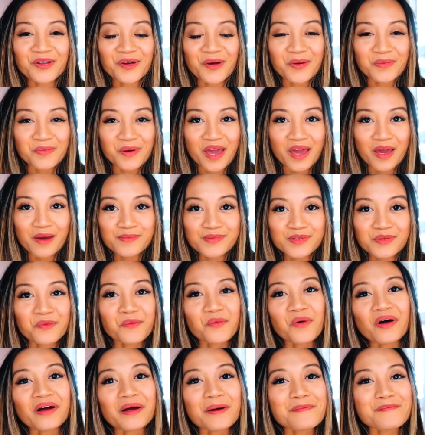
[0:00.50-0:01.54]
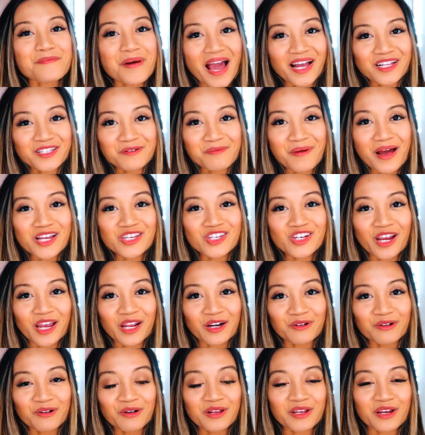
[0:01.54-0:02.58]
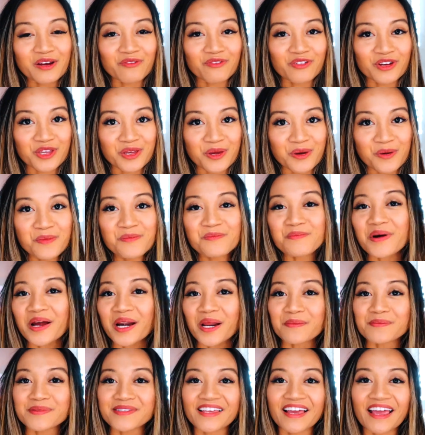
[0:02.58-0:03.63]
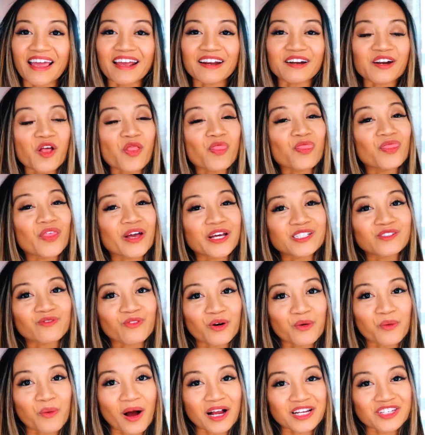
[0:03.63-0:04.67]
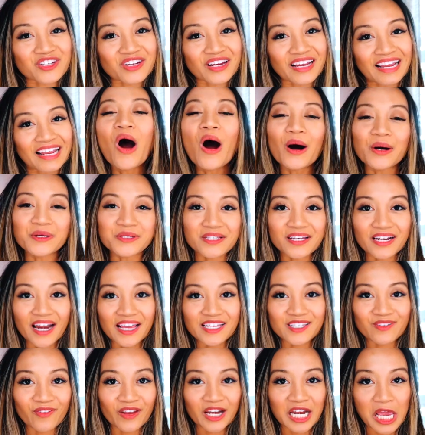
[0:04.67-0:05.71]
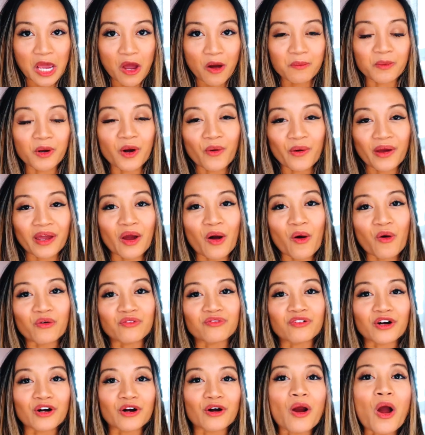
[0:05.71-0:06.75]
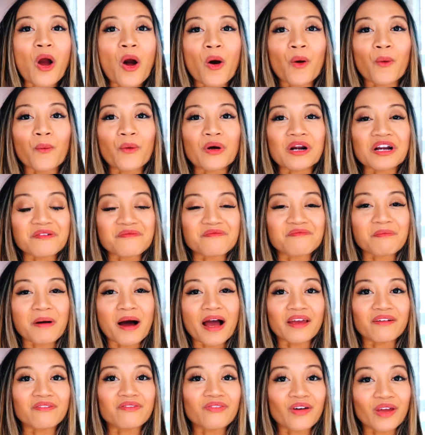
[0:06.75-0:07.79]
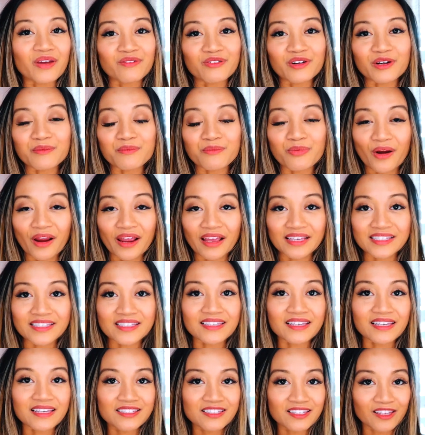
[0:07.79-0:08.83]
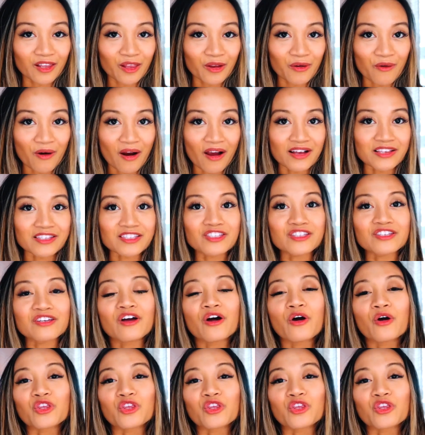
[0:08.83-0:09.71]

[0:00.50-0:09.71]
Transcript: Laneonthegeaux babes, welcome back to my channel, and if you're new, my name's Leanne and thanks for watching. On today's video I'm going over one of my favorite brands, Saint Laurent's